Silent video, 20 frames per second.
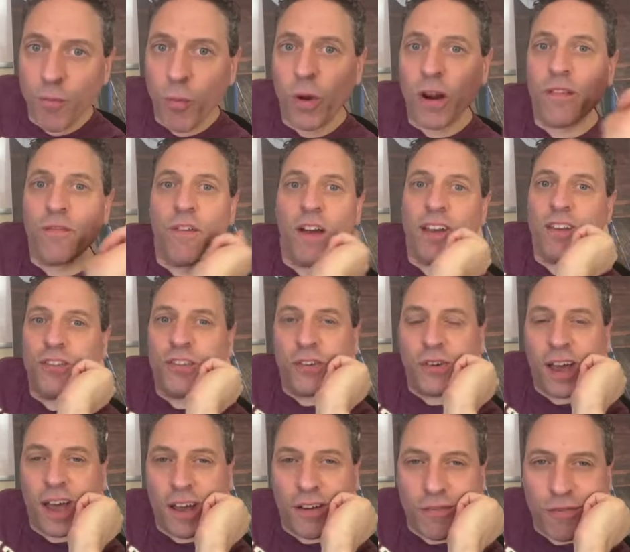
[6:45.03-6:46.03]
What advice
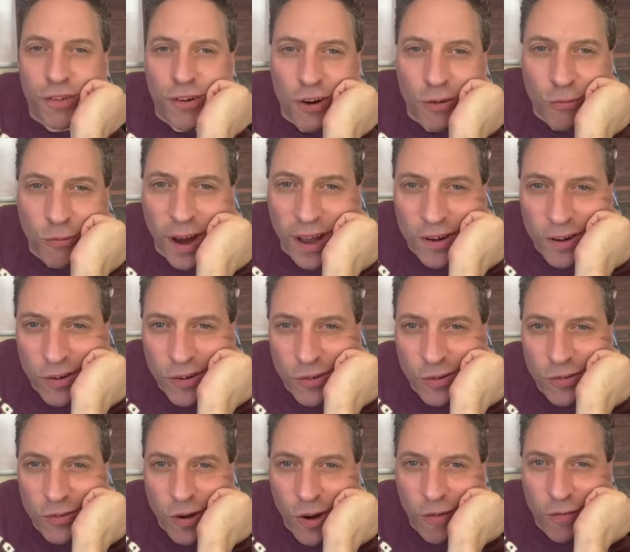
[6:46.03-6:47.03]
do you have for a writer
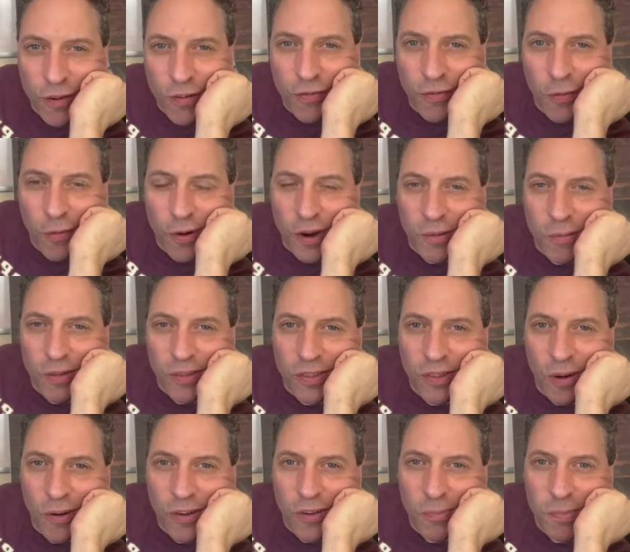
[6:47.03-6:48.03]
who's over forty with
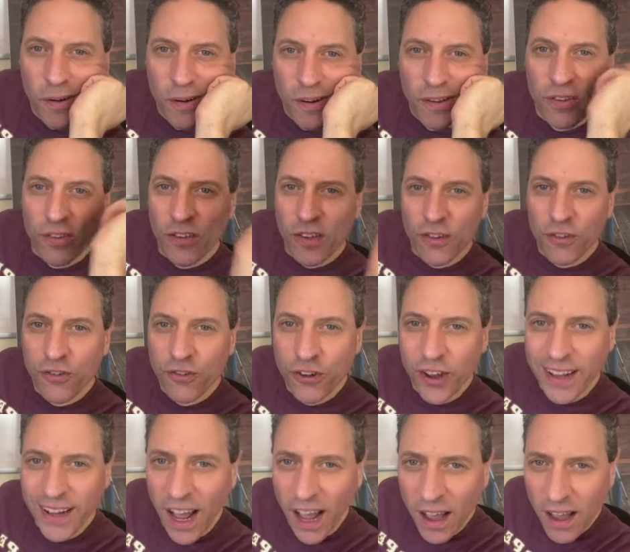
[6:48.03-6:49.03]
no experience?
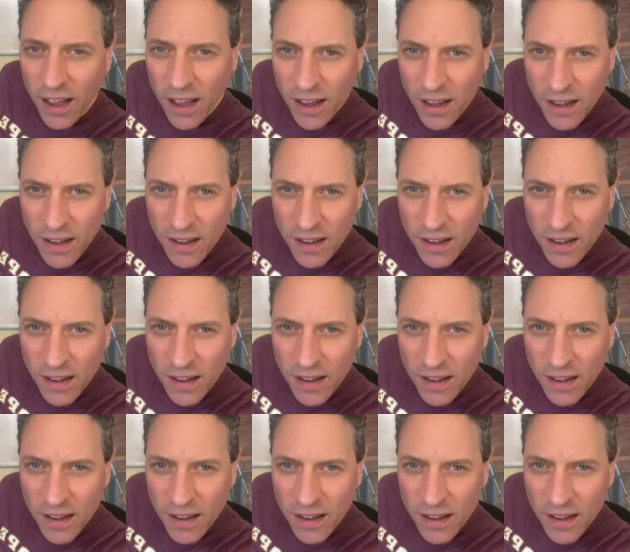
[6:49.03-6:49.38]
Gina?